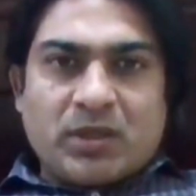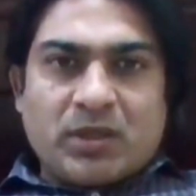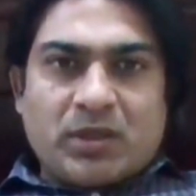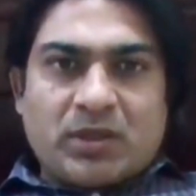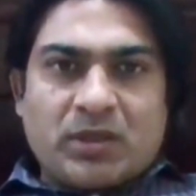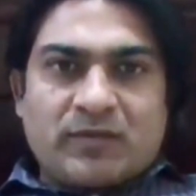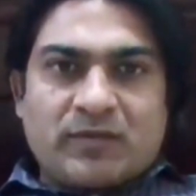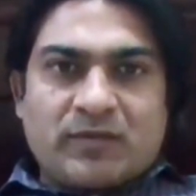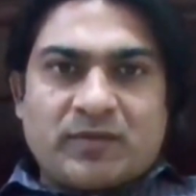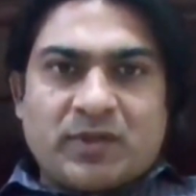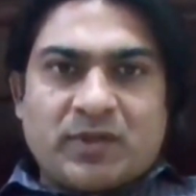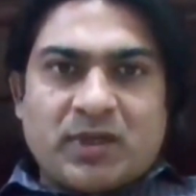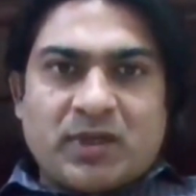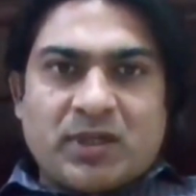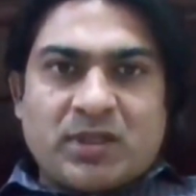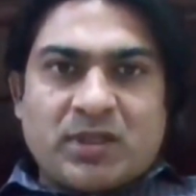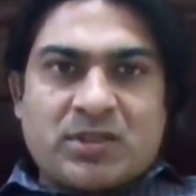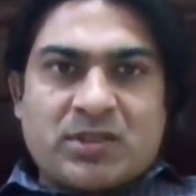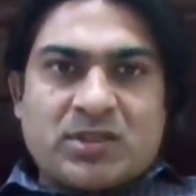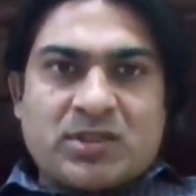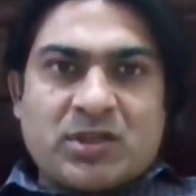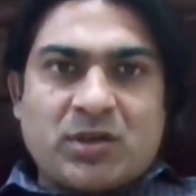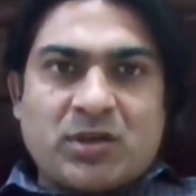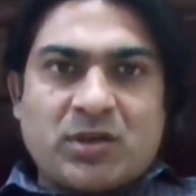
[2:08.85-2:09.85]
If the eye
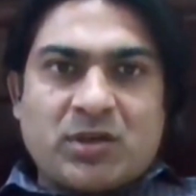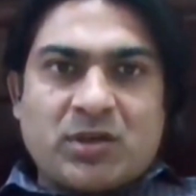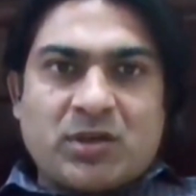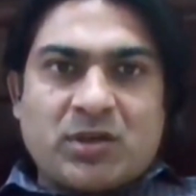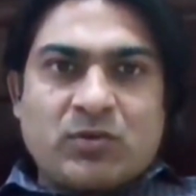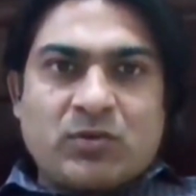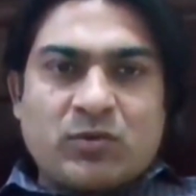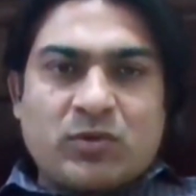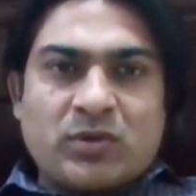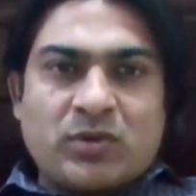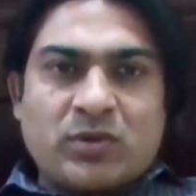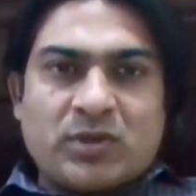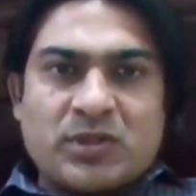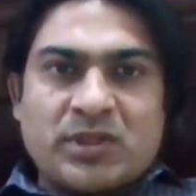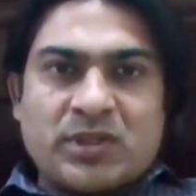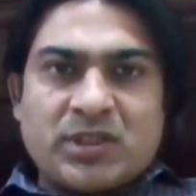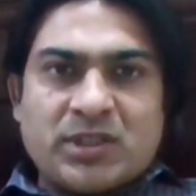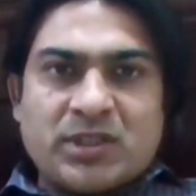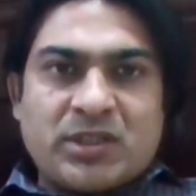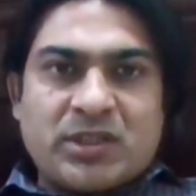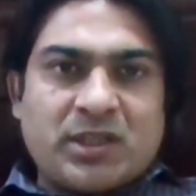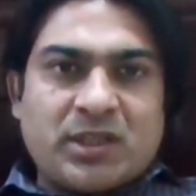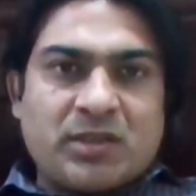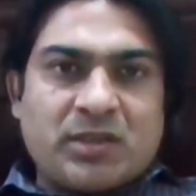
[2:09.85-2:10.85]
is downward, then
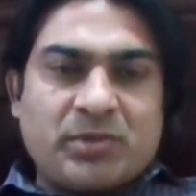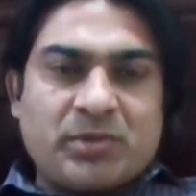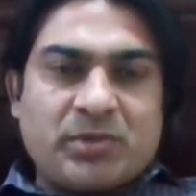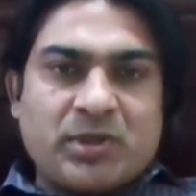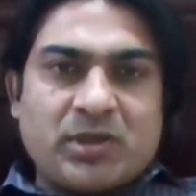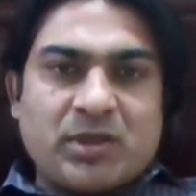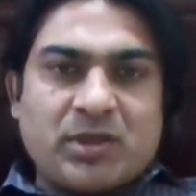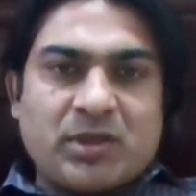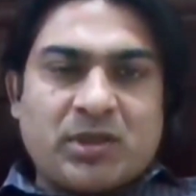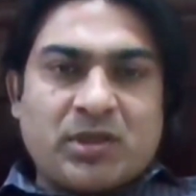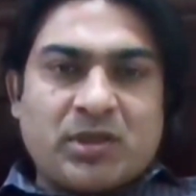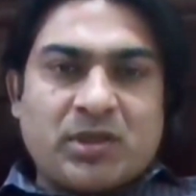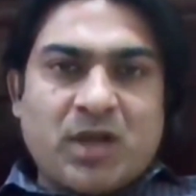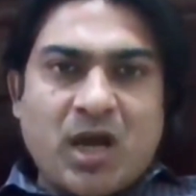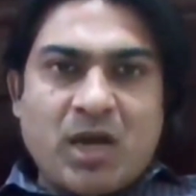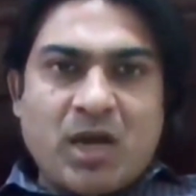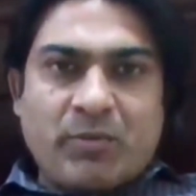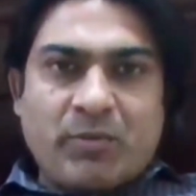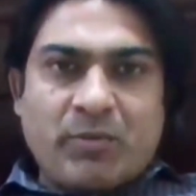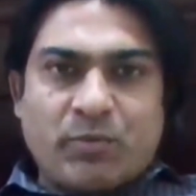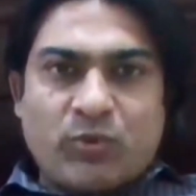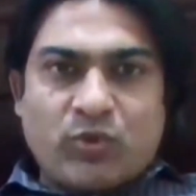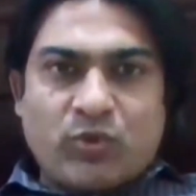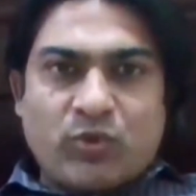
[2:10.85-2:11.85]
it can be called
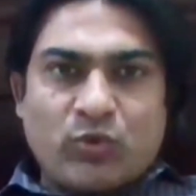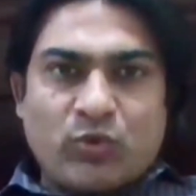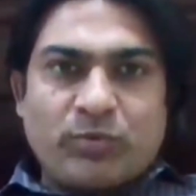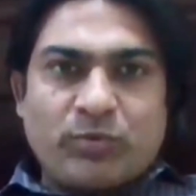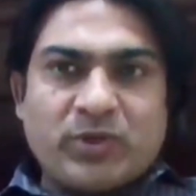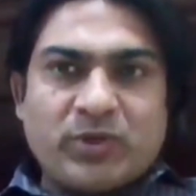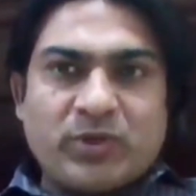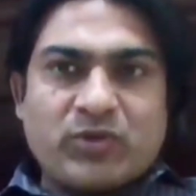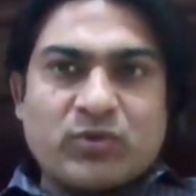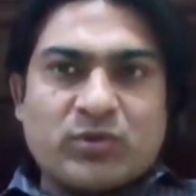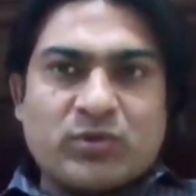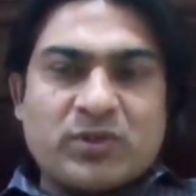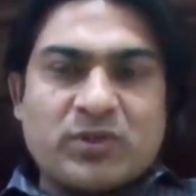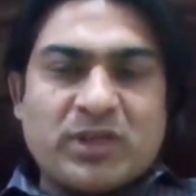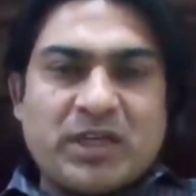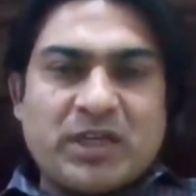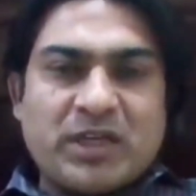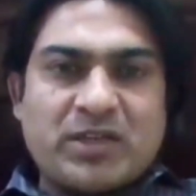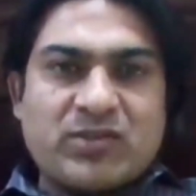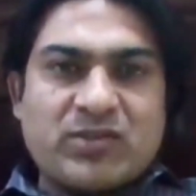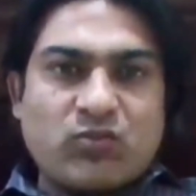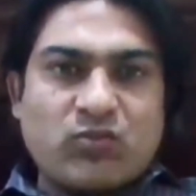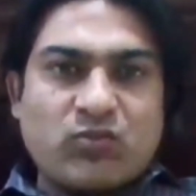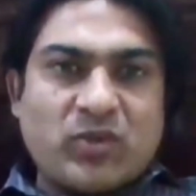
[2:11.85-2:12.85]
hypotropia. So
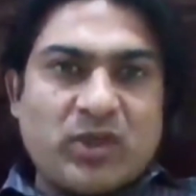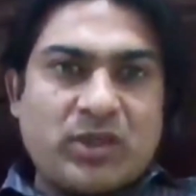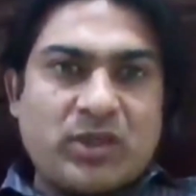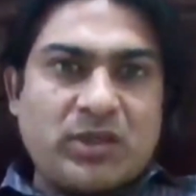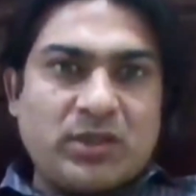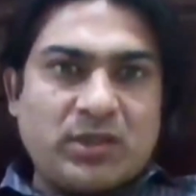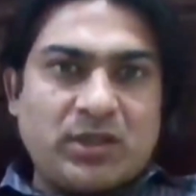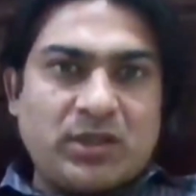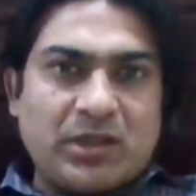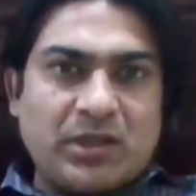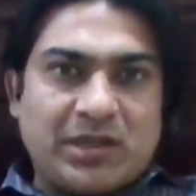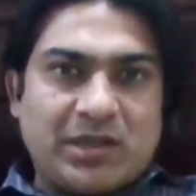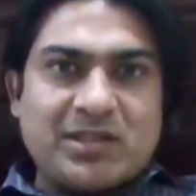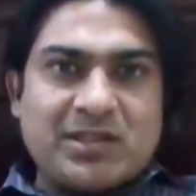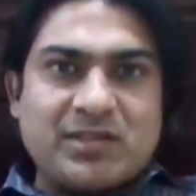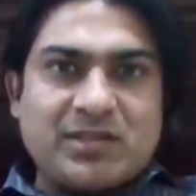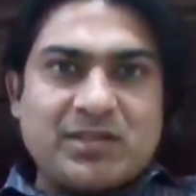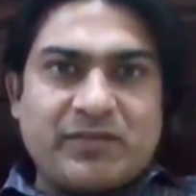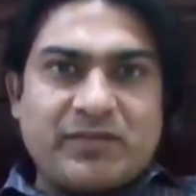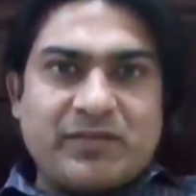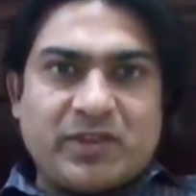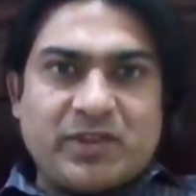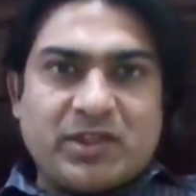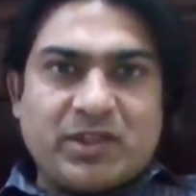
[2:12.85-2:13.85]
that's one
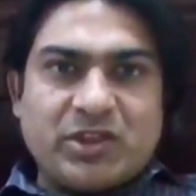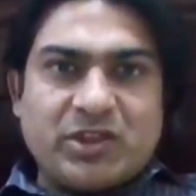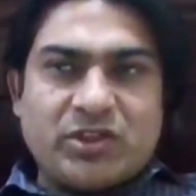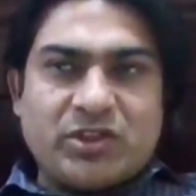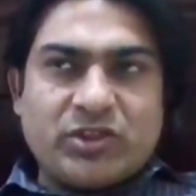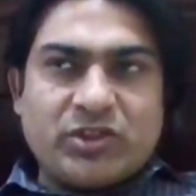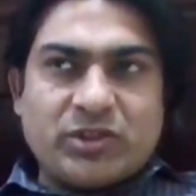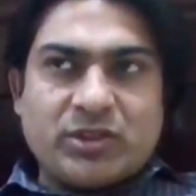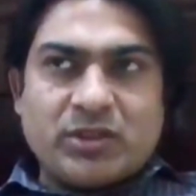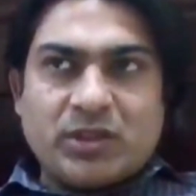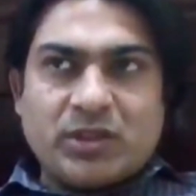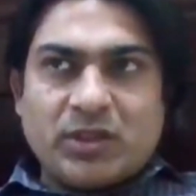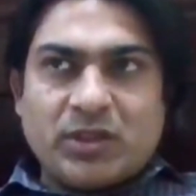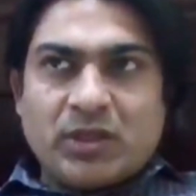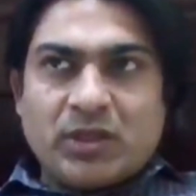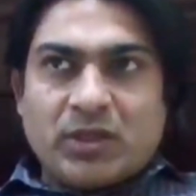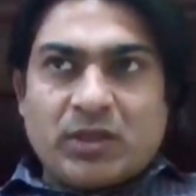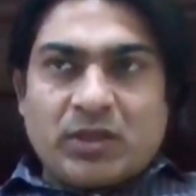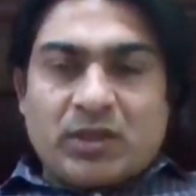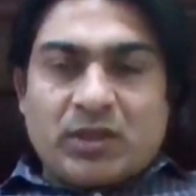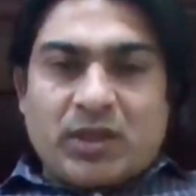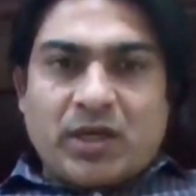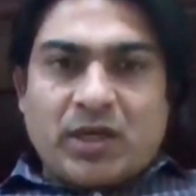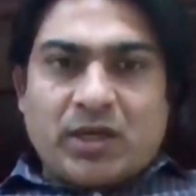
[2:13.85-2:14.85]
classification
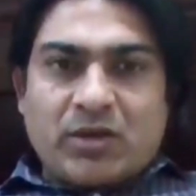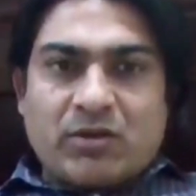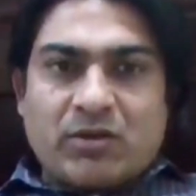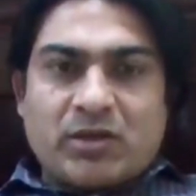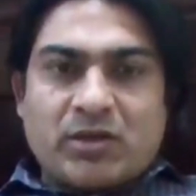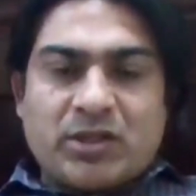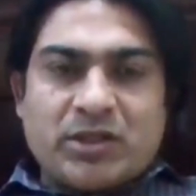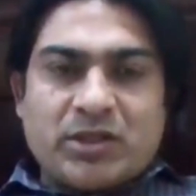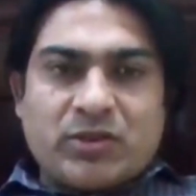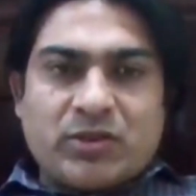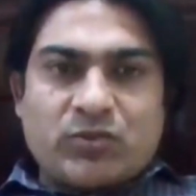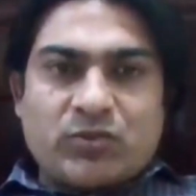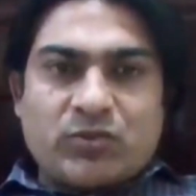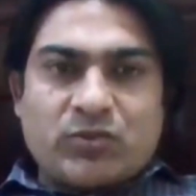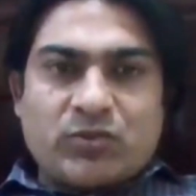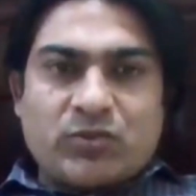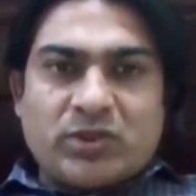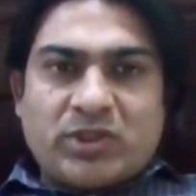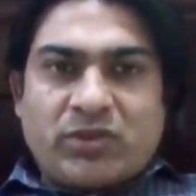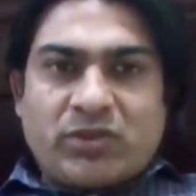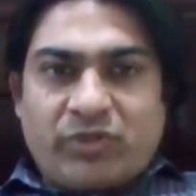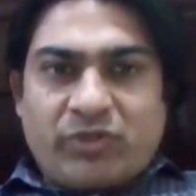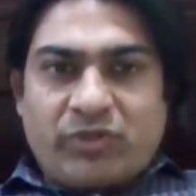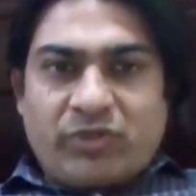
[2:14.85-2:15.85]
according to the
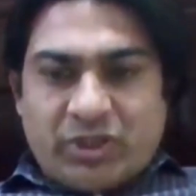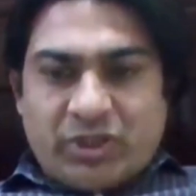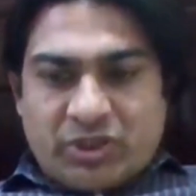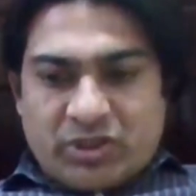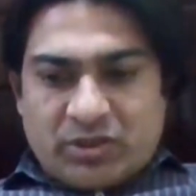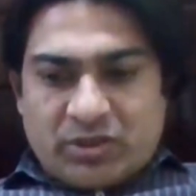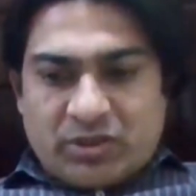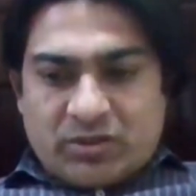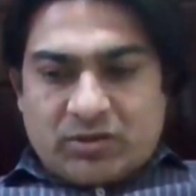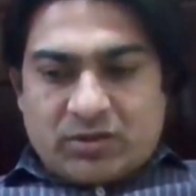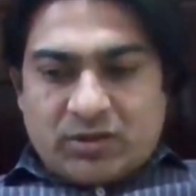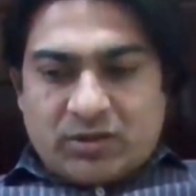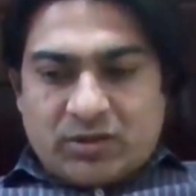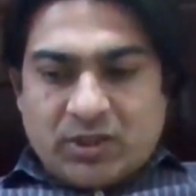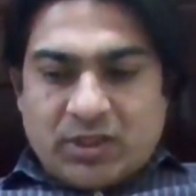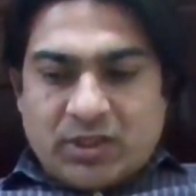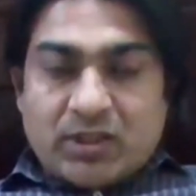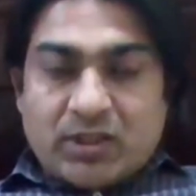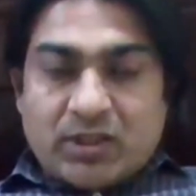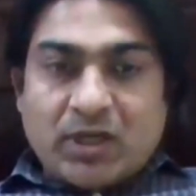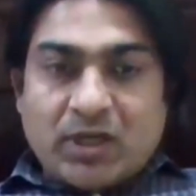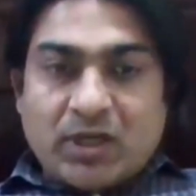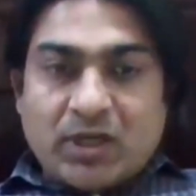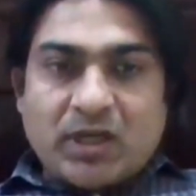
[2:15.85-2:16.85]
deviation. And
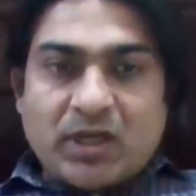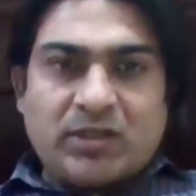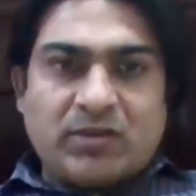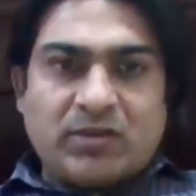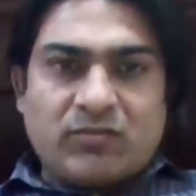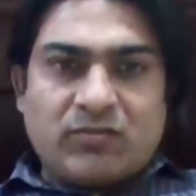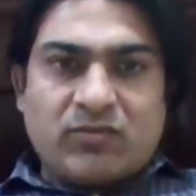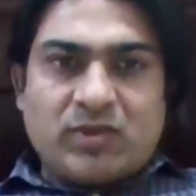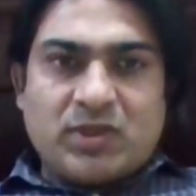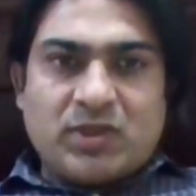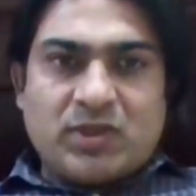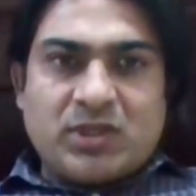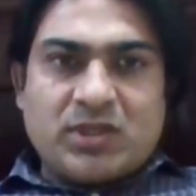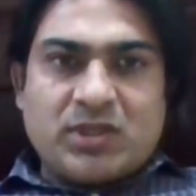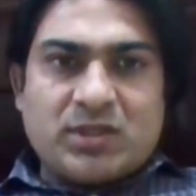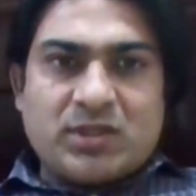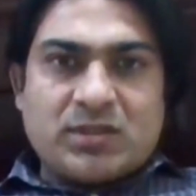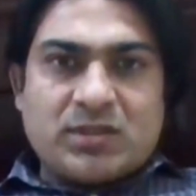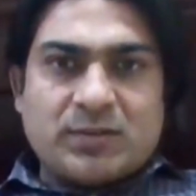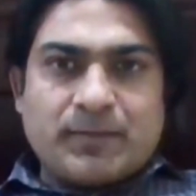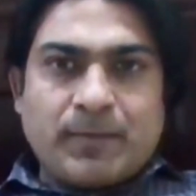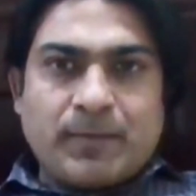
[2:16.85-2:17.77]
the other one is